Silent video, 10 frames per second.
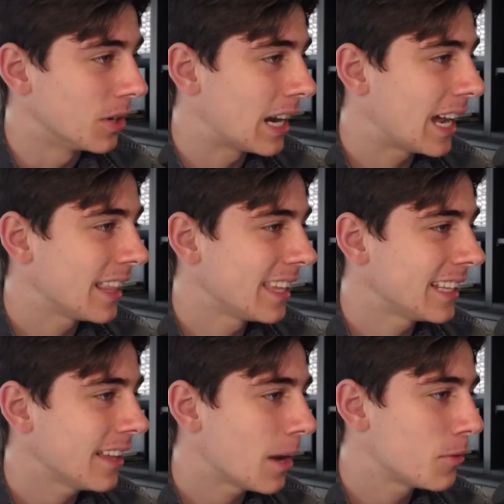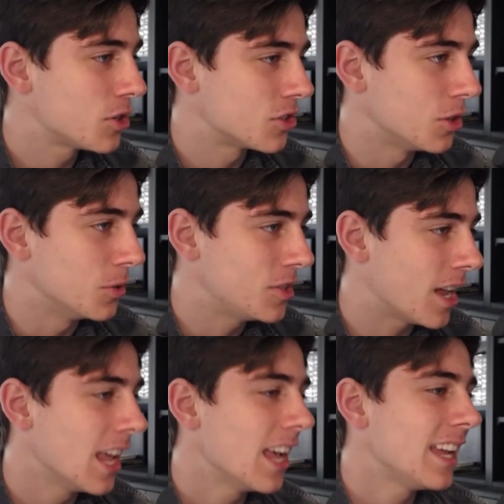I think that was just too
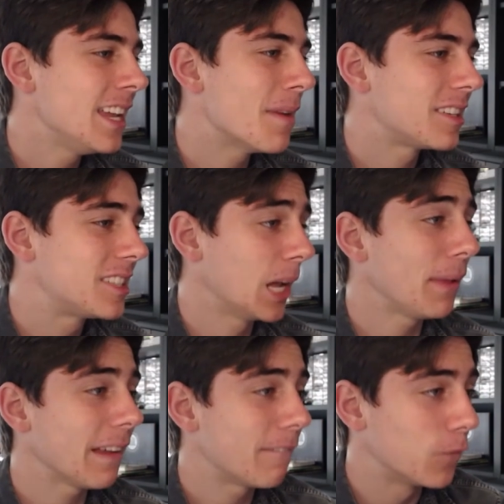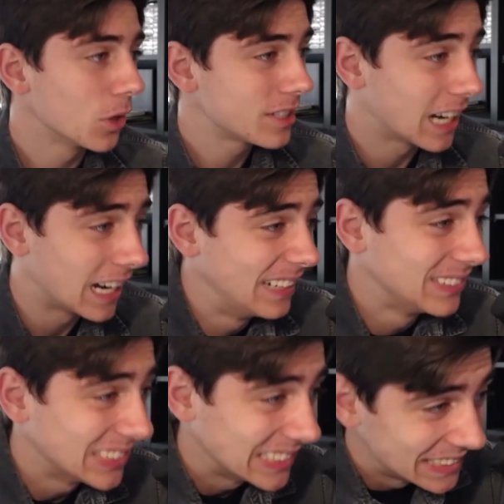sad. He messed up like 4
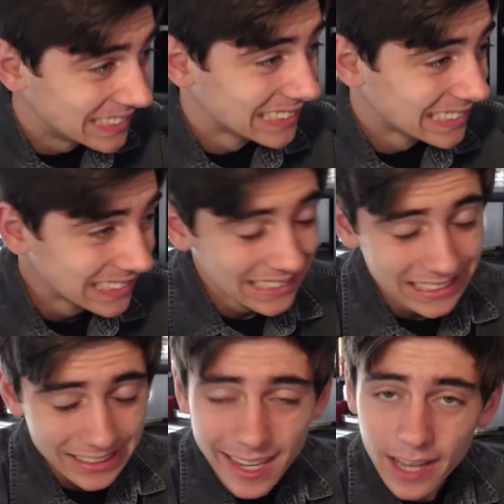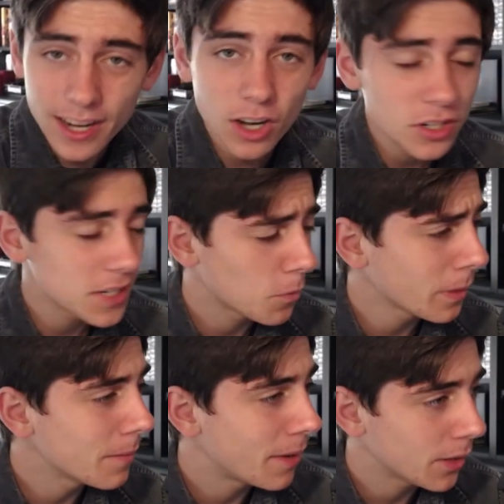times. Yeah, and honestly, if you
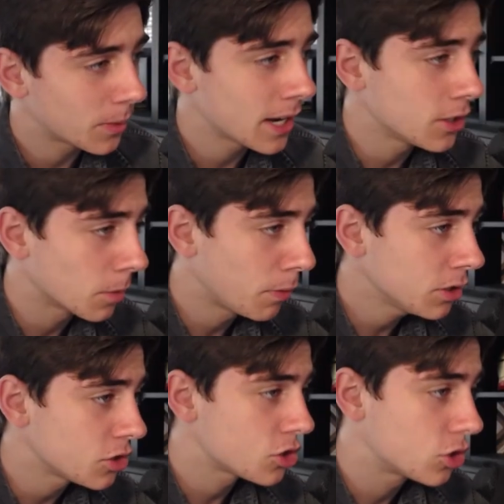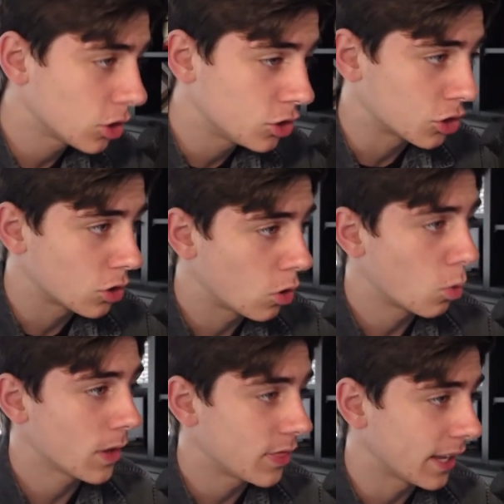play bait right, your opponent should just
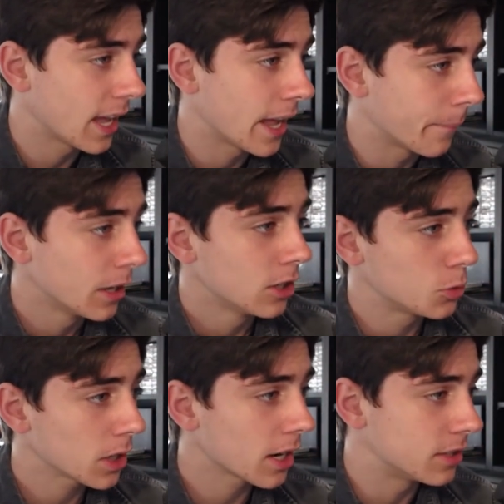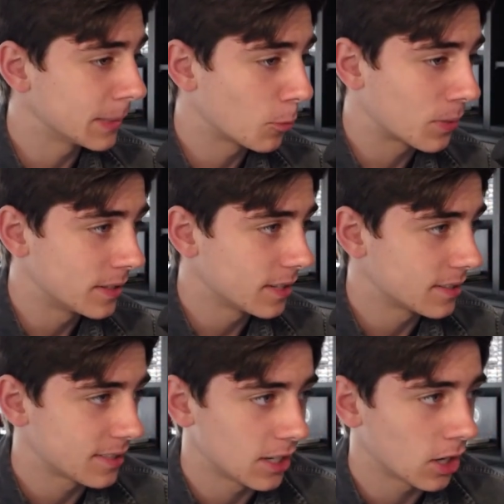quit the game. So we're going to double
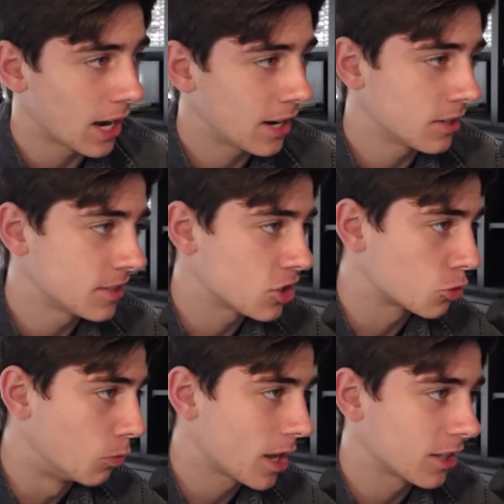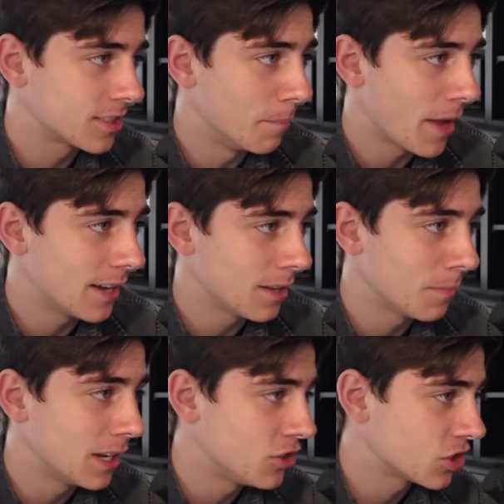princess here. I honestly just reckless
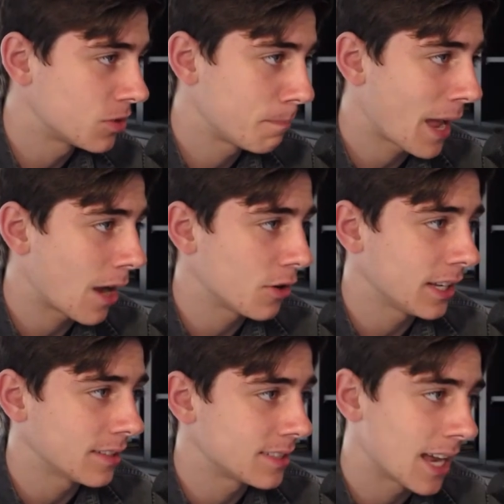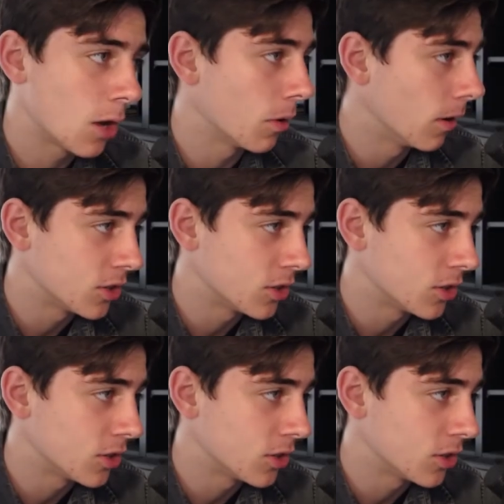abandonment, just pounding his tower.